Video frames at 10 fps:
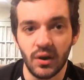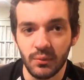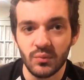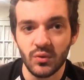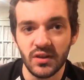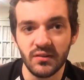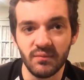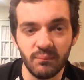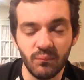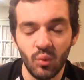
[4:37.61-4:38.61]
Probably one of
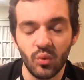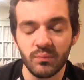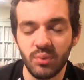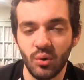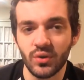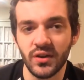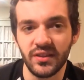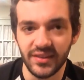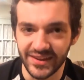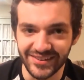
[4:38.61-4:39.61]
the more important
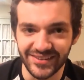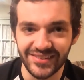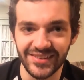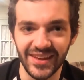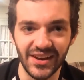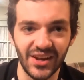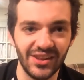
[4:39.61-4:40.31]
things that